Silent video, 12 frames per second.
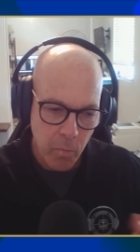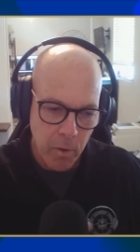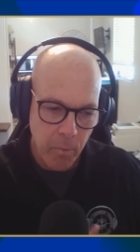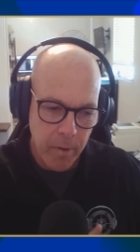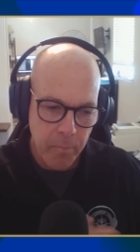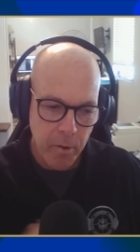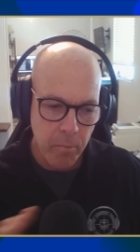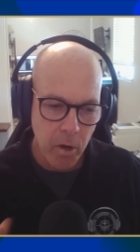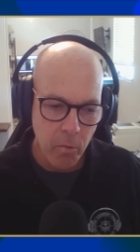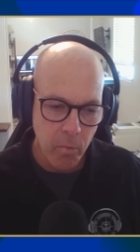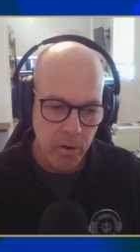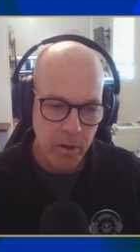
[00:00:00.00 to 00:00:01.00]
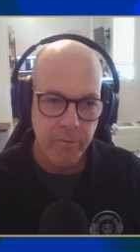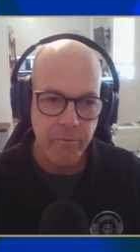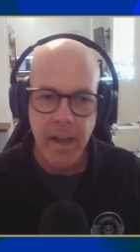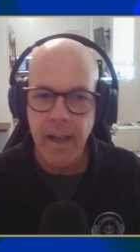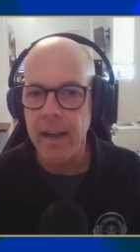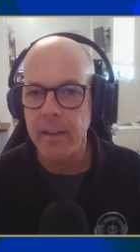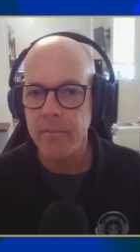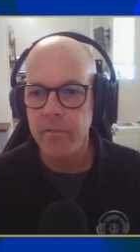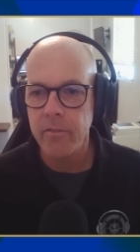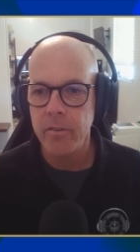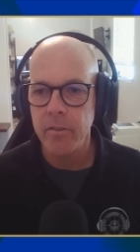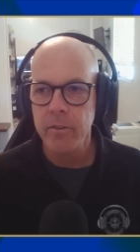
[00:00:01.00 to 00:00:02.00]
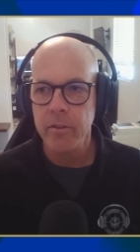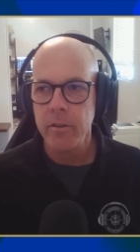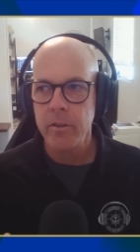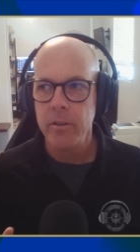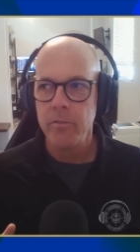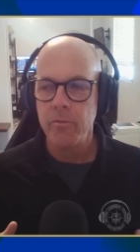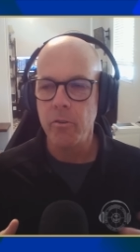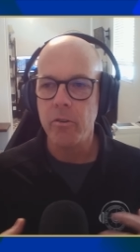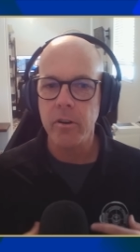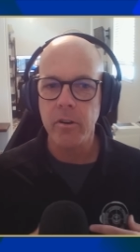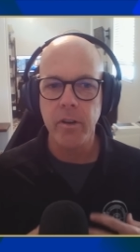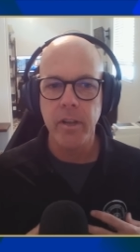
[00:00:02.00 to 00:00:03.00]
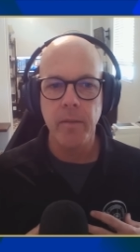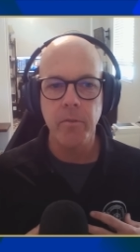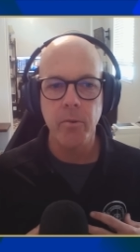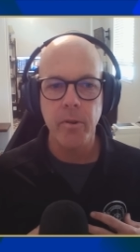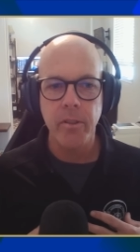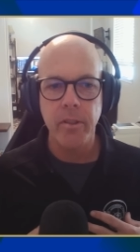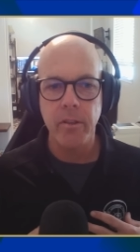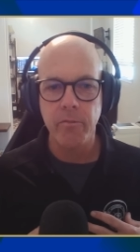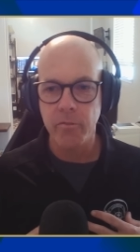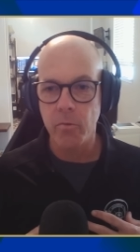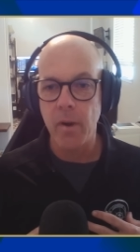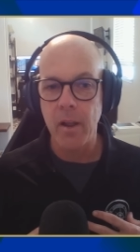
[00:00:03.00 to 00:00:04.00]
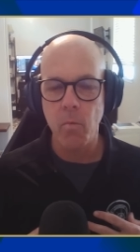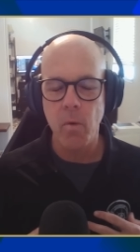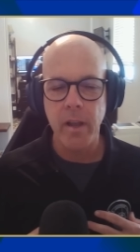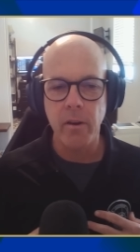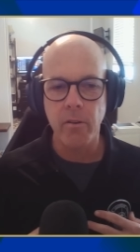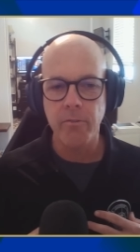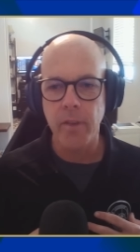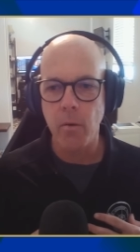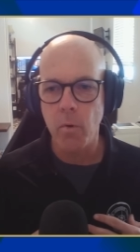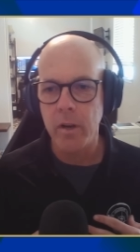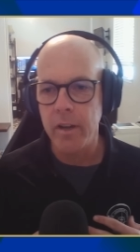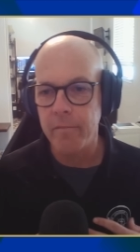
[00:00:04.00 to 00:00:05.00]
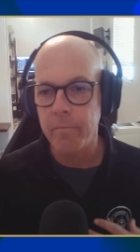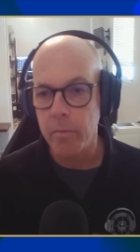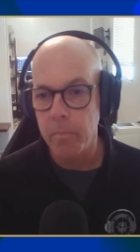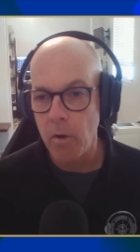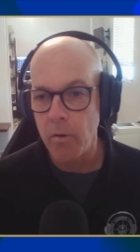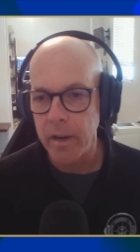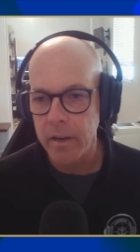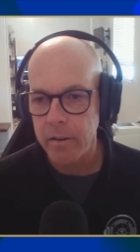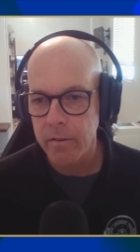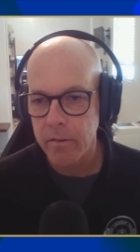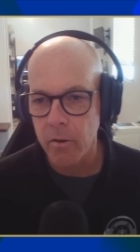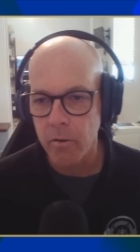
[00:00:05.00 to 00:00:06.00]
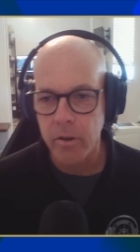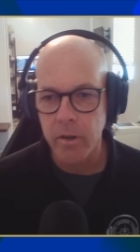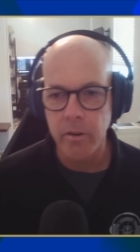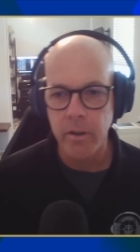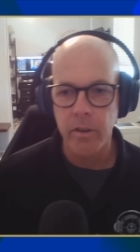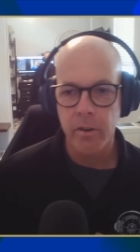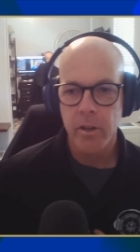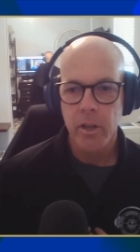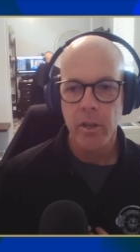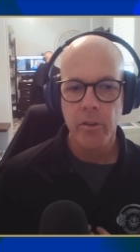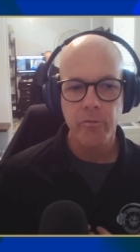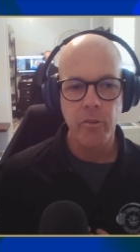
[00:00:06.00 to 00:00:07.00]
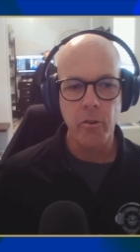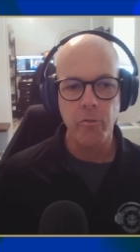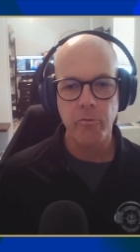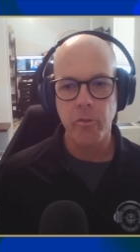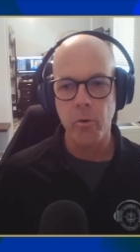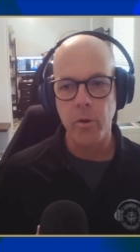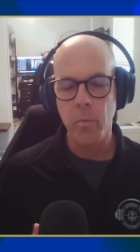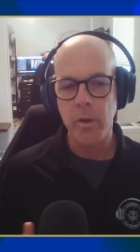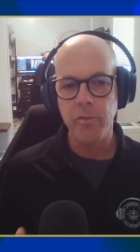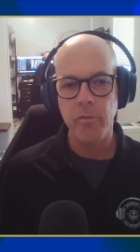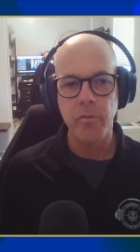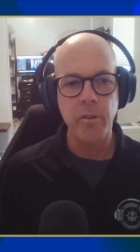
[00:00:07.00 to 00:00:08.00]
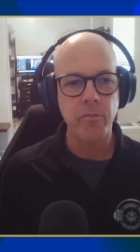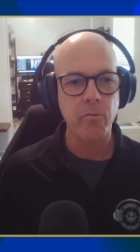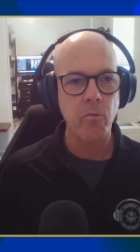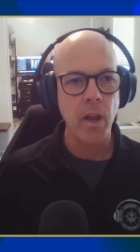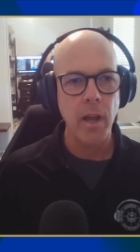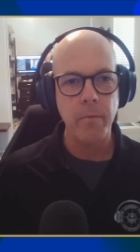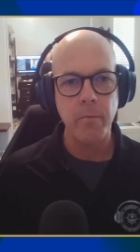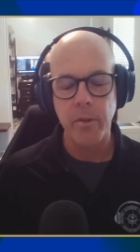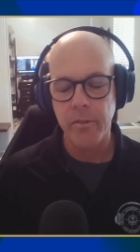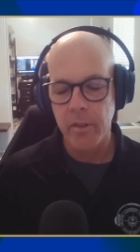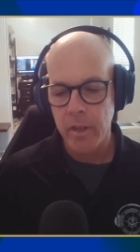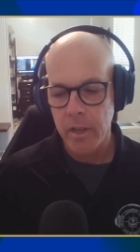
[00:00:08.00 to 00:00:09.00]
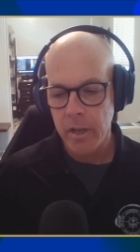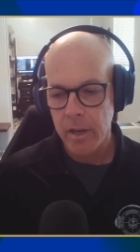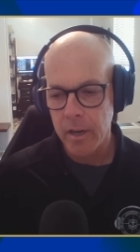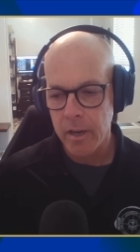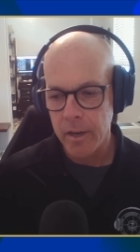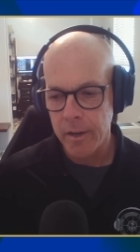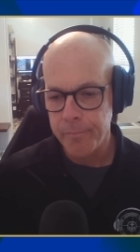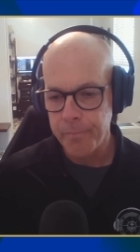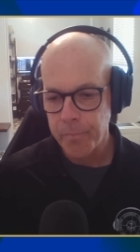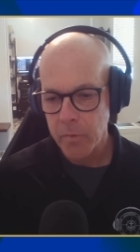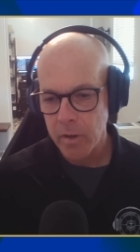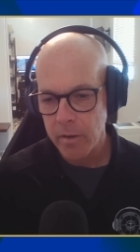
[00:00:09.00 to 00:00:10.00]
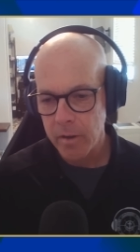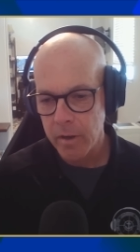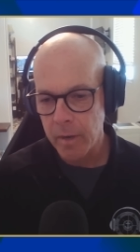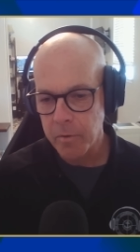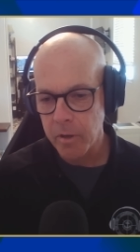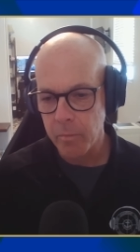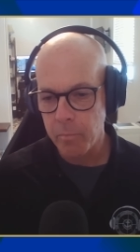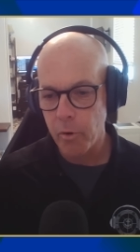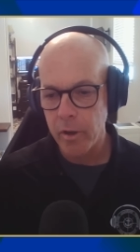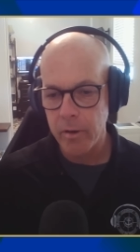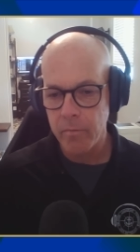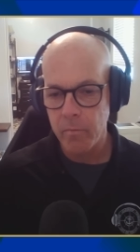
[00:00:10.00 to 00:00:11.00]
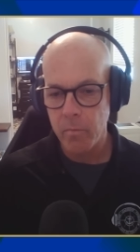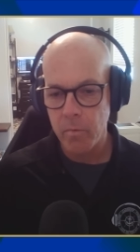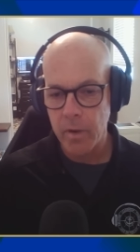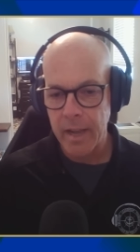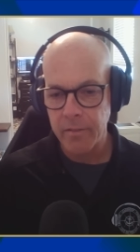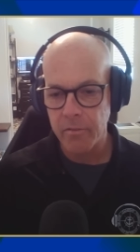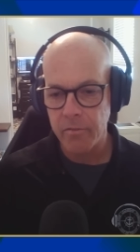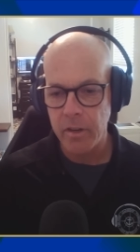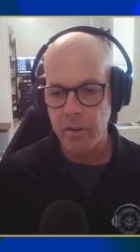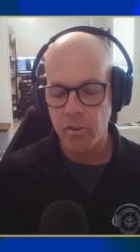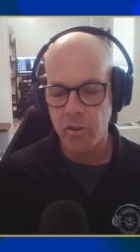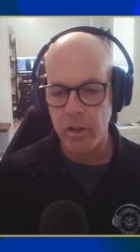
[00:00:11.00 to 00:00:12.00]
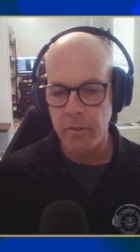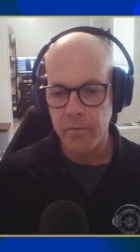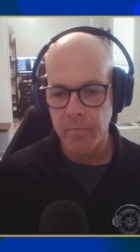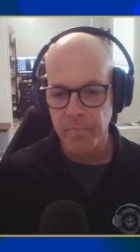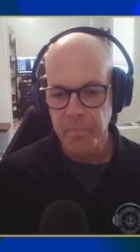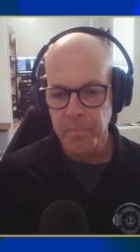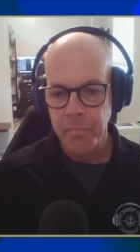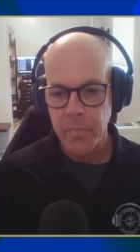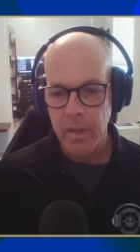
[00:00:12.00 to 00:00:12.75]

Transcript: we promote really fast. So clearly I'm doing things the right way, or else I wouldn't have promoted. So clearly so in what you described with up to the point as a senior chief,